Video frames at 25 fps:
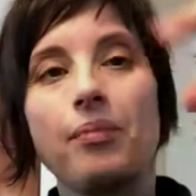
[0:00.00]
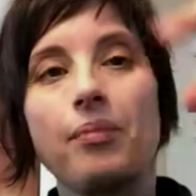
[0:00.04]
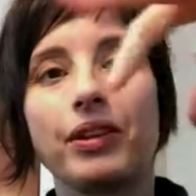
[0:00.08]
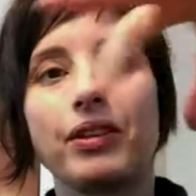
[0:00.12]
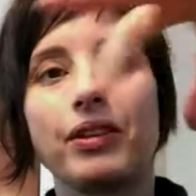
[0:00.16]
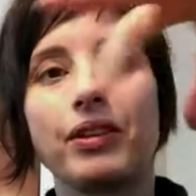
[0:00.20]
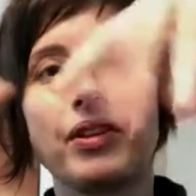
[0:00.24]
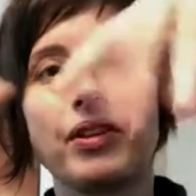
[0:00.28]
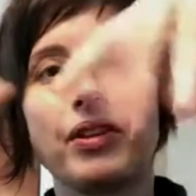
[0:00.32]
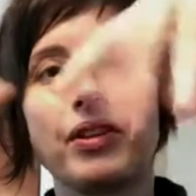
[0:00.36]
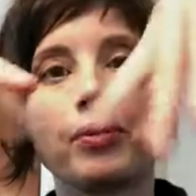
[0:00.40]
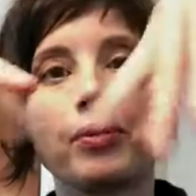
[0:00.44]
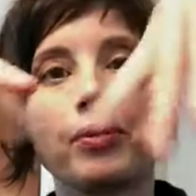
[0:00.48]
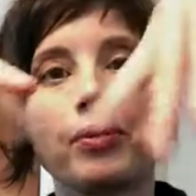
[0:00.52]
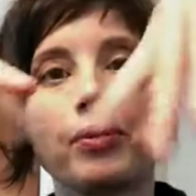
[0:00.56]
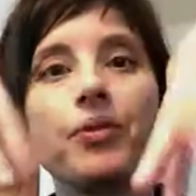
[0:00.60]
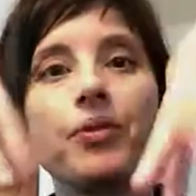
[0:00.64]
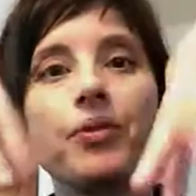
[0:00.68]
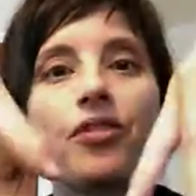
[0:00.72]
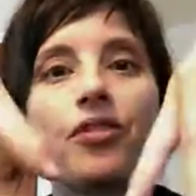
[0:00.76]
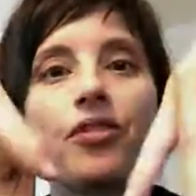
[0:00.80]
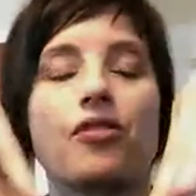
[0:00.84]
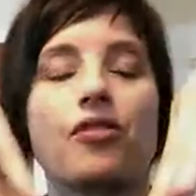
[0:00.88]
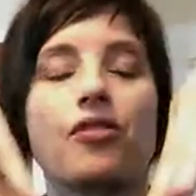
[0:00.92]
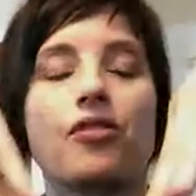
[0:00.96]
but their
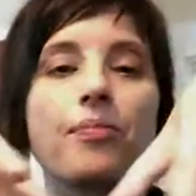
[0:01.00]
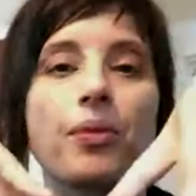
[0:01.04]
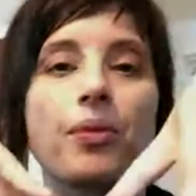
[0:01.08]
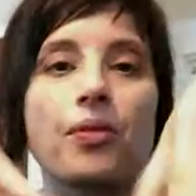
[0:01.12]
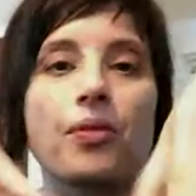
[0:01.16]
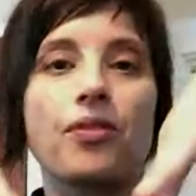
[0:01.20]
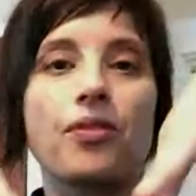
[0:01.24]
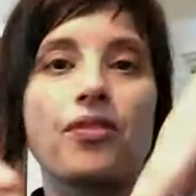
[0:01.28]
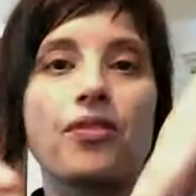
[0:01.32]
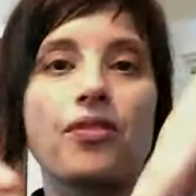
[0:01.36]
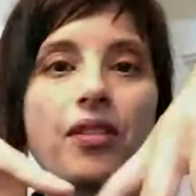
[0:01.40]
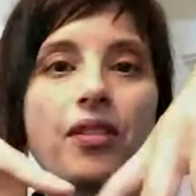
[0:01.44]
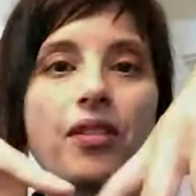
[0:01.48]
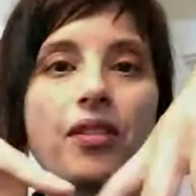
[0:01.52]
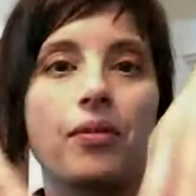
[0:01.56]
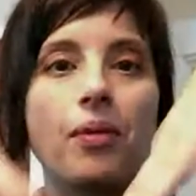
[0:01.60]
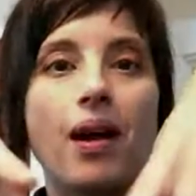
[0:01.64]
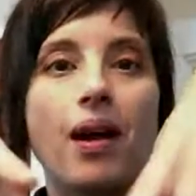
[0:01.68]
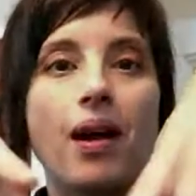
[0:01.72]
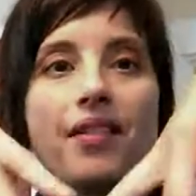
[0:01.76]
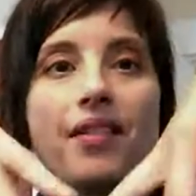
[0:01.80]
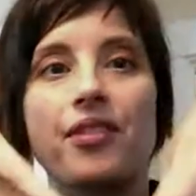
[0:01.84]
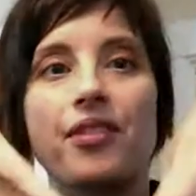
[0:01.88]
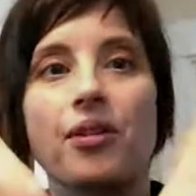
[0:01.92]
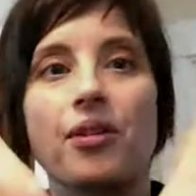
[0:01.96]
roots are supposed to, the
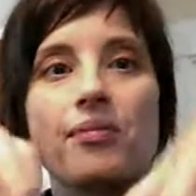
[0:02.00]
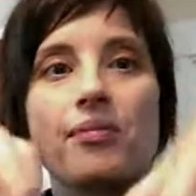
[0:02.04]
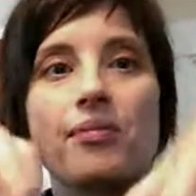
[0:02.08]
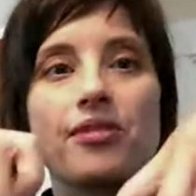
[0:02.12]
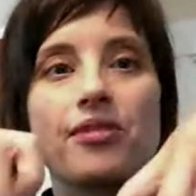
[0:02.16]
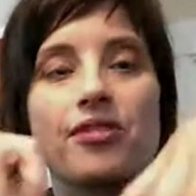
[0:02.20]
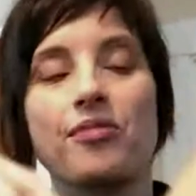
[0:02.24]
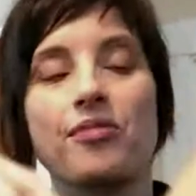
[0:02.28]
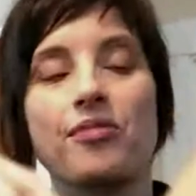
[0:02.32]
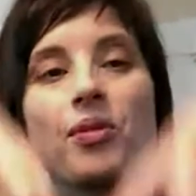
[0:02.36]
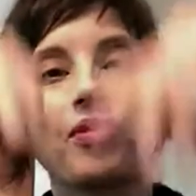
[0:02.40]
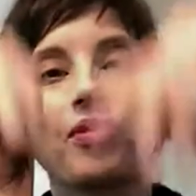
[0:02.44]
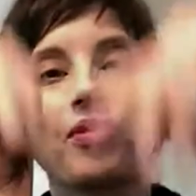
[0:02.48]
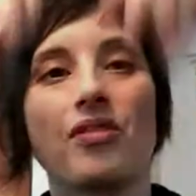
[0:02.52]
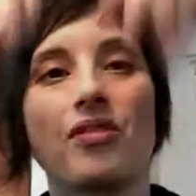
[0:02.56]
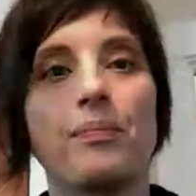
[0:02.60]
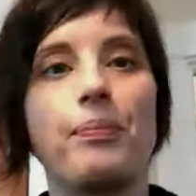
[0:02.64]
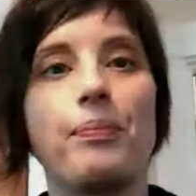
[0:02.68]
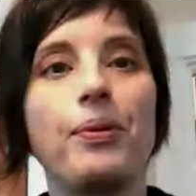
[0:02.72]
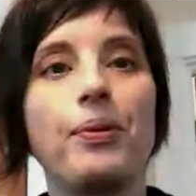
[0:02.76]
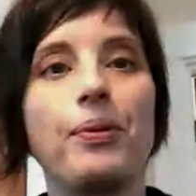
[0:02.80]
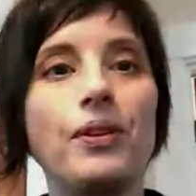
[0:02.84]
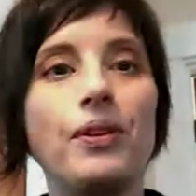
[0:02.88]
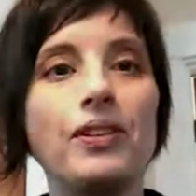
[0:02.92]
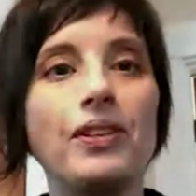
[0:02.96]
rhizomes are supposed to
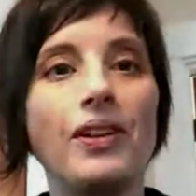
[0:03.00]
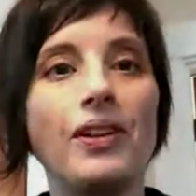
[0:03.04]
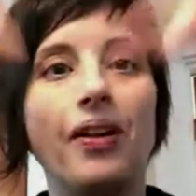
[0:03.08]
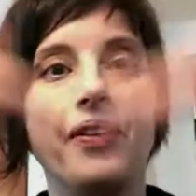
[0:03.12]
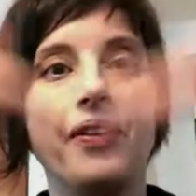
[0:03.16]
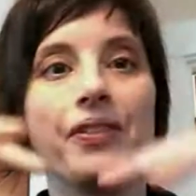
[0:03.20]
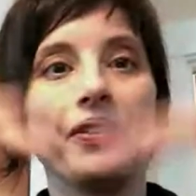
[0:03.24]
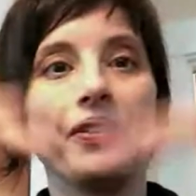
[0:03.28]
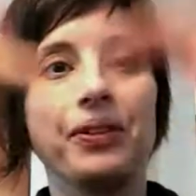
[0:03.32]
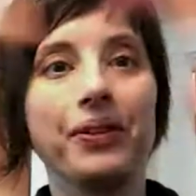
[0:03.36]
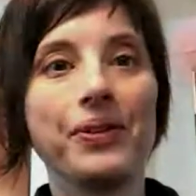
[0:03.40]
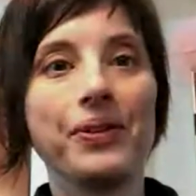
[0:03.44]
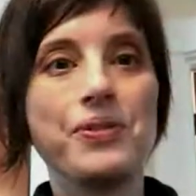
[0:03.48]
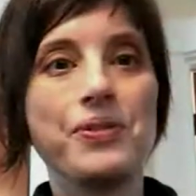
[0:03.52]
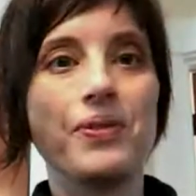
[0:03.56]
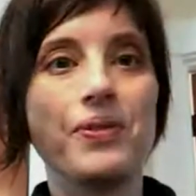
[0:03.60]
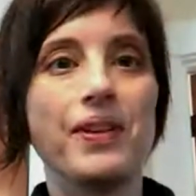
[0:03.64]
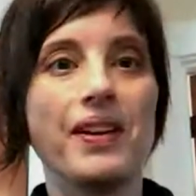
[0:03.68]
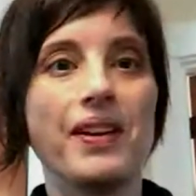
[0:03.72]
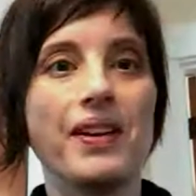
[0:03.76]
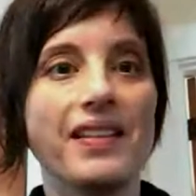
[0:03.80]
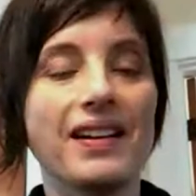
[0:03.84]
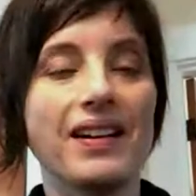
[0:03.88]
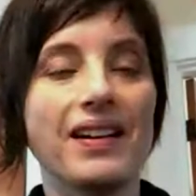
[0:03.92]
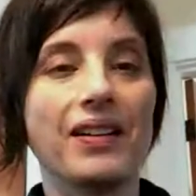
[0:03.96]
pull all the
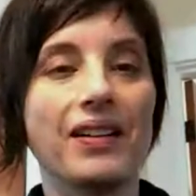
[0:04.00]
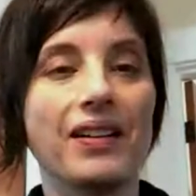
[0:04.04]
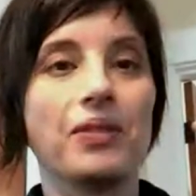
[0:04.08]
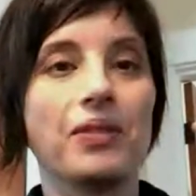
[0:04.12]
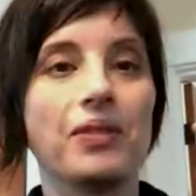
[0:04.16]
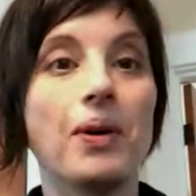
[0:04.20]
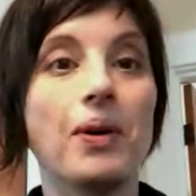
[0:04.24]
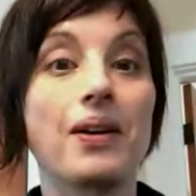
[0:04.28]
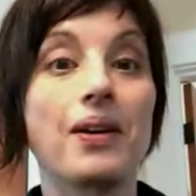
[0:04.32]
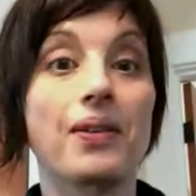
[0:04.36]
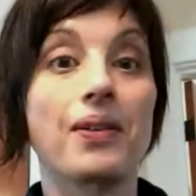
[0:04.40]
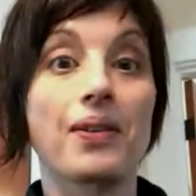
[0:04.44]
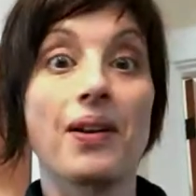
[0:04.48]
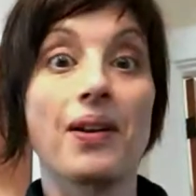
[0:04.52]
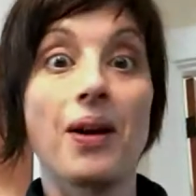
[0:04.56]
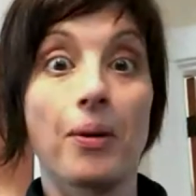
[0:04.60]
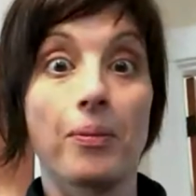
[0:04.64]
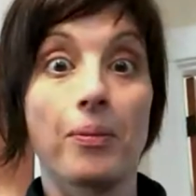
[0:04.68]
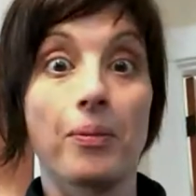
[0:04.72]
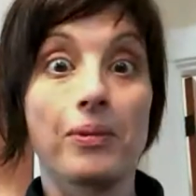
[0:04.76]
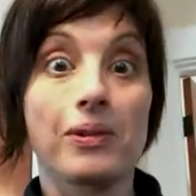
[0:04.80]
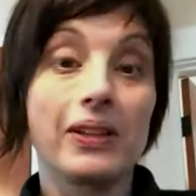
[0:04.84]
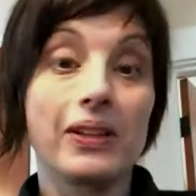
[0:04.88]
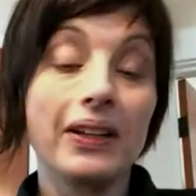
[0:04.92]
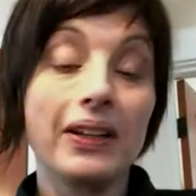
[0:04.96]
nutrients out of the water and
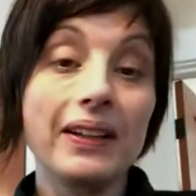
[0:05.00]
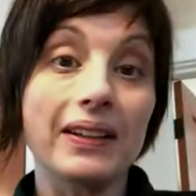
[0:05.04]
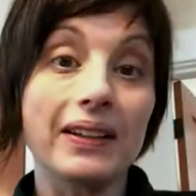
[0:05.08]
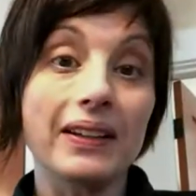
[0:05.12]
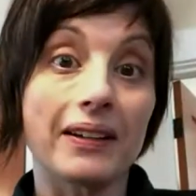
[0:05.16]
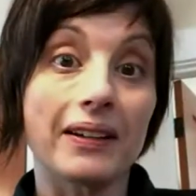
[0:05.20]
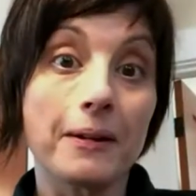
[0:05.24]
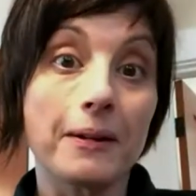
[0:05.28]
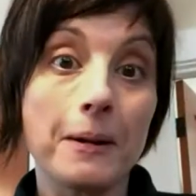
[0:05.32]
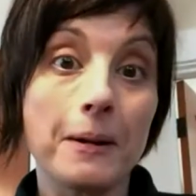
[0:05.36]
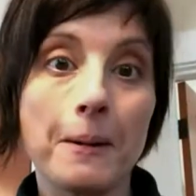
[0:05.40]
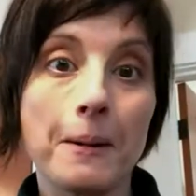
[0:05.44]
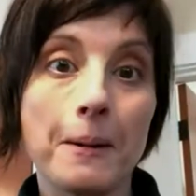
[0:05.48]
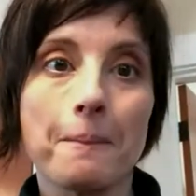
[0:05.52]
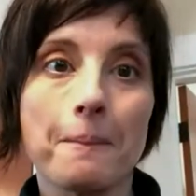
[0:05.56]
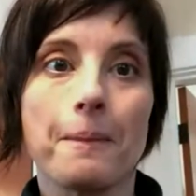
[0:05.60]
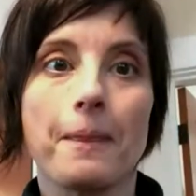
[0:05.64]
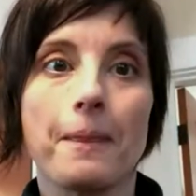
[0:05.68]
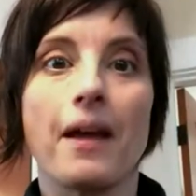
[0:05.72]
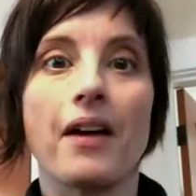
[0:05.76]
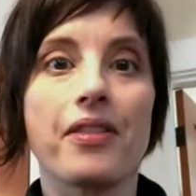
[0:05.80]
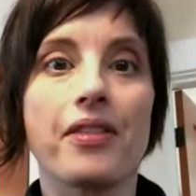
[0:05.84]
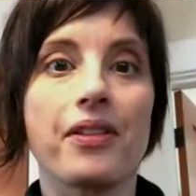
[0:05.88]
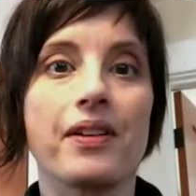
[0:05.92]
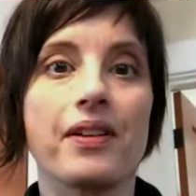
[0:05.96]
help clean it.
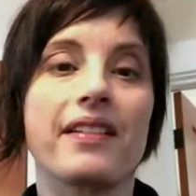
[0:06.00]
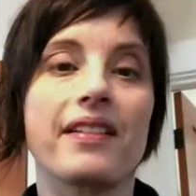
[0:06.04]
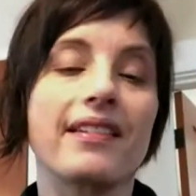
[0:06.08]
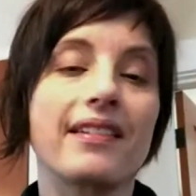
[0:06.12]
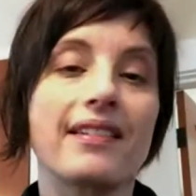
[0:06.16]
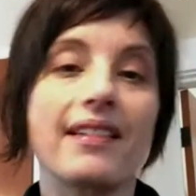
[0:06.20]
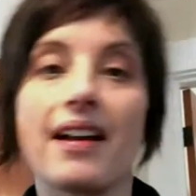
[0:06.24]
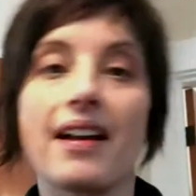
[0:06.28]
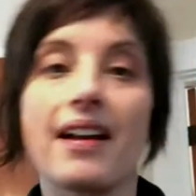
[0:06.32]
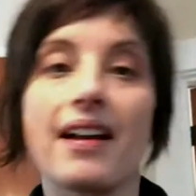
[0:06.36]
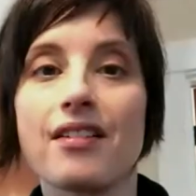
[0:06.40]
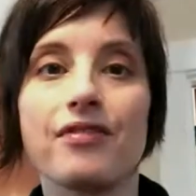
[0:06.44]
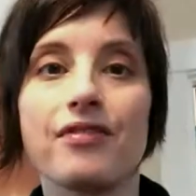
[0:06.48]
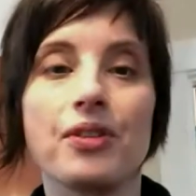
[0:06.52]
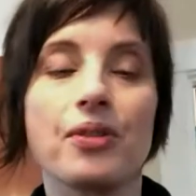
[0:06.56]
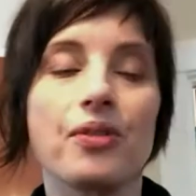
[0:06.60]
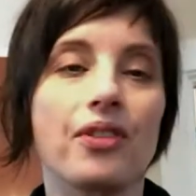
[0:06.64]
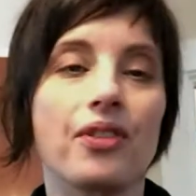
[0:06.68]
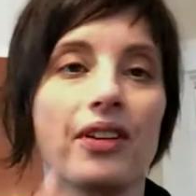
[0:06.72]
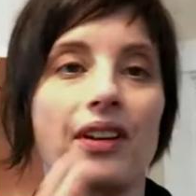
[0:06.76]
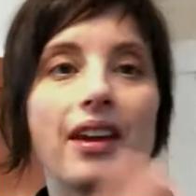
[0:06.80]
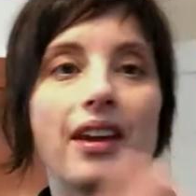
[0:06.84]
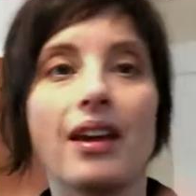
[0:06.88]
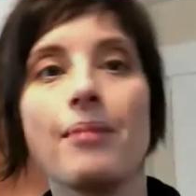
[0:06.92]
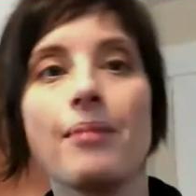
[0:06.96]
Instead of
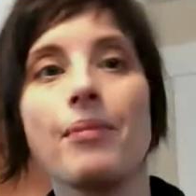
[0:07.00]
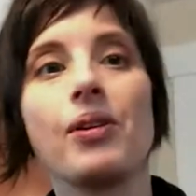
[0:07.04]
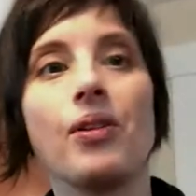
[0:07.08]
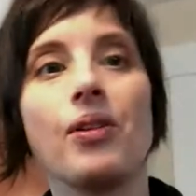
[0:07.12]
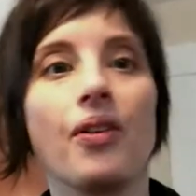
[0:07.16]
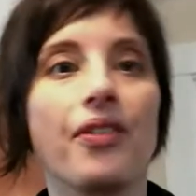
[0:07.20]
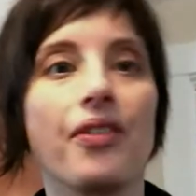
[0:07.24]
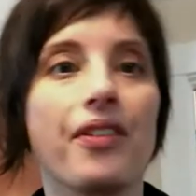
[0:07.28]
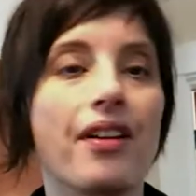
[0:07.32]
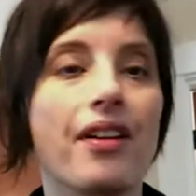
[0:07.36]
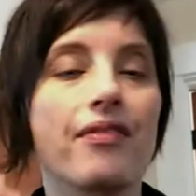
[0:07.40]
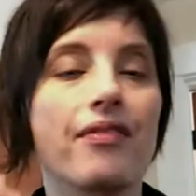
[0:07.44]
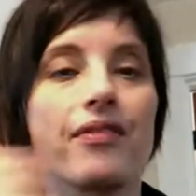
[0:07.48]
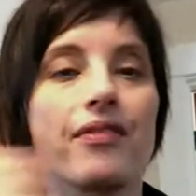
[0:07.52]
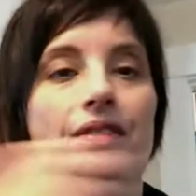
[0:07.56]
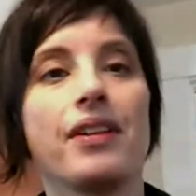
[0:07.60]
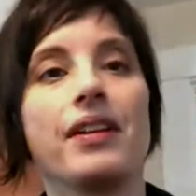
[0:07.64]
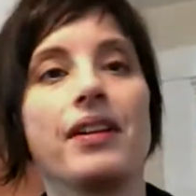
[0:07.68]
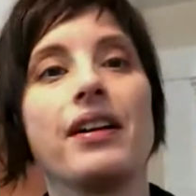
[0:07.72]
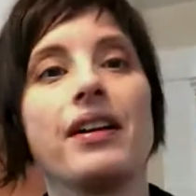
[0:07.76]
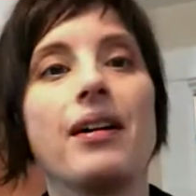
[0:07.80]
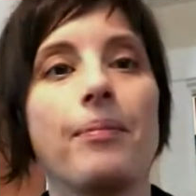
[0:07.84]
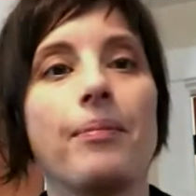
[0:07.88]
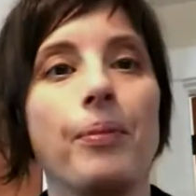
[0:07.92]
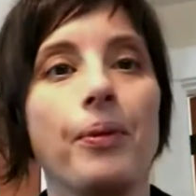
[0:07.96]
using chemicals
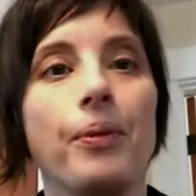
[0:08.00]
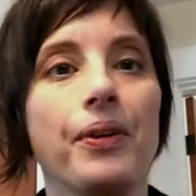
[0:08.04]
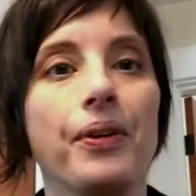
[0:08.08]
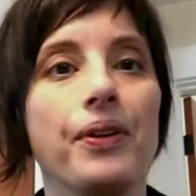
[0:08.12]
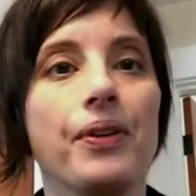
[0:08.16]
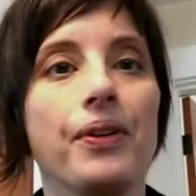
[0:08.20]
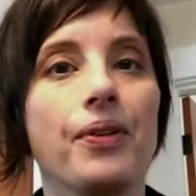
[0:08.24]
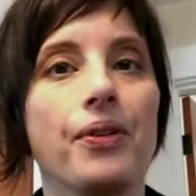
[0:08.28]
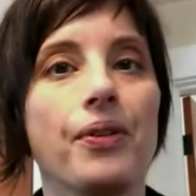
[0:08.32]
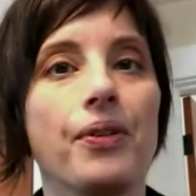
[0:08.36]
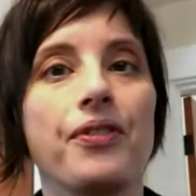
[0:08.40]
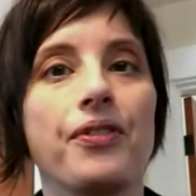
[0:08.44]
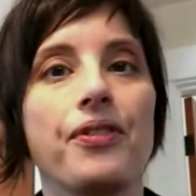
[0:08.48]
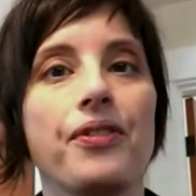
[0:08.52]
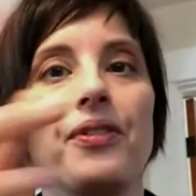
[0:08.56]
every couple of years